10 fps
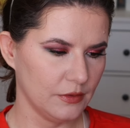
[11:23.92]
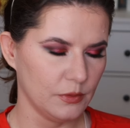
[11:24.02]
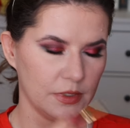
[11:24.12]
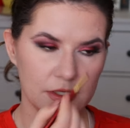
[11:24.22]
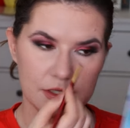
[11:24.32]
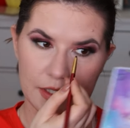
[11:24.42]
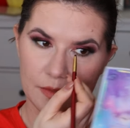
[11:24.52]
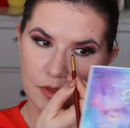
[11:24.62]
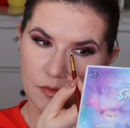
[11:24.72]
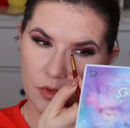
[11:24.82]
with the
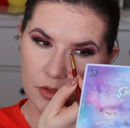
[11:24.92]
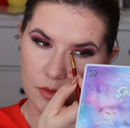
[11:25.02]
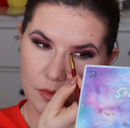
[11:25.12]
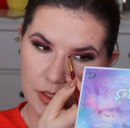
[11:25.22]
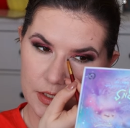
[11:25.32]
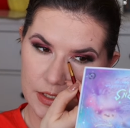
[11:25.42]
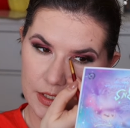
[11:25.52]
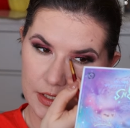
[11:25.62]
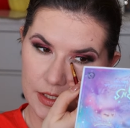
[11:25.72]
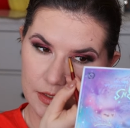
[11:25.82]
same smaller brush,
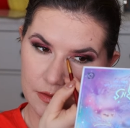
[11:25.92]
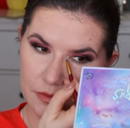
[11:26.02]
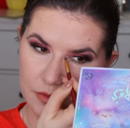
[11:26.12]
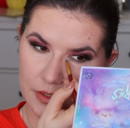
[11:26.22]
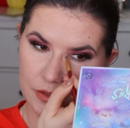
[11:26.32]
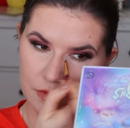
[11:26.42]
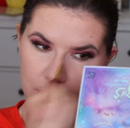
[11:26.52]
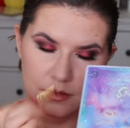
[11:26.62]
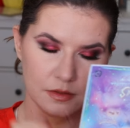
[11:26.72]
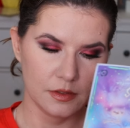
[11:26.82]
and can I try
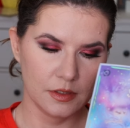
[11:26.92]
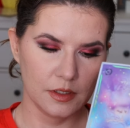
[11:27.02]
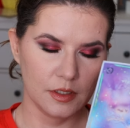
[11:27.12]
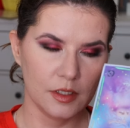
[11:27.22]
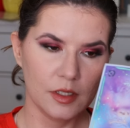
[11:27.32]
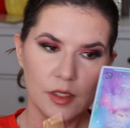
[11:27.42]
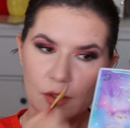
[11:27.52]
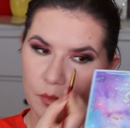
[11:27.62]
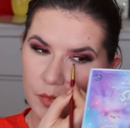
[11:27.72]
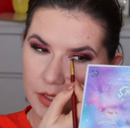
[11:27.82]
to
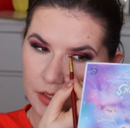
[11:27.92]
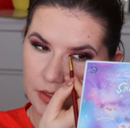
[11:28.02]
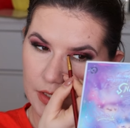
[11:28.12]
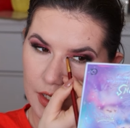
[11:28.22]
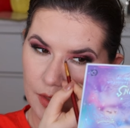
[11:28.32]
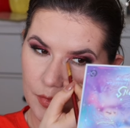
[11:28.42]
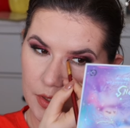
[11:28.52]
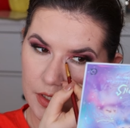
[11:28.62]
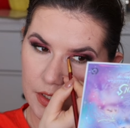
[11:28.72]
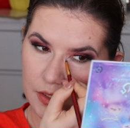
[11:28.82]
build it up
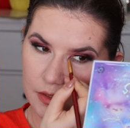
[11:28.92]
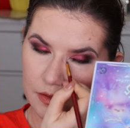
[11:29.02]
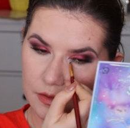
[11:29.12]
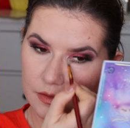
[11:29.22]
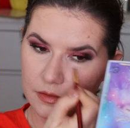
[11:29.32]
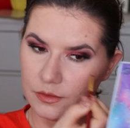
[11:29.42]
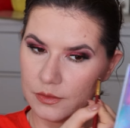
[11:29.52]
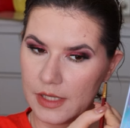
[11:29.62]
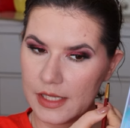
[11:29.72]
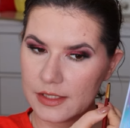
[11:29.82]
here?
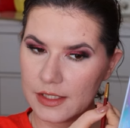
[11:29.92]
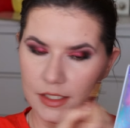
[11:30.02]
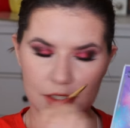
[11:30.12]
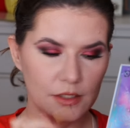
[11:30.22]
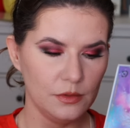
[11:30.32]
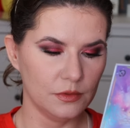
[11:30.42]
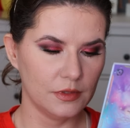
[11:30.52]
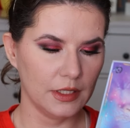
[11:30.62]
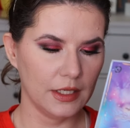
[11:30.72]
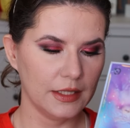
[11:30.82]
Oh, that's
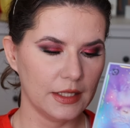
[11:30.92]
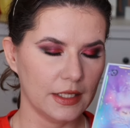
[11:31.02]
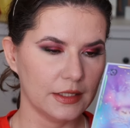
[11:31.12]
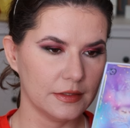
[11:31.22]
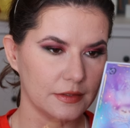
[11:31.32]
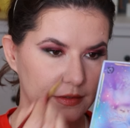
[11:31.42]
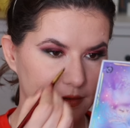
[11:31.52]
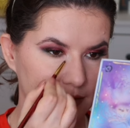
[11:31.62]
cute. I like that.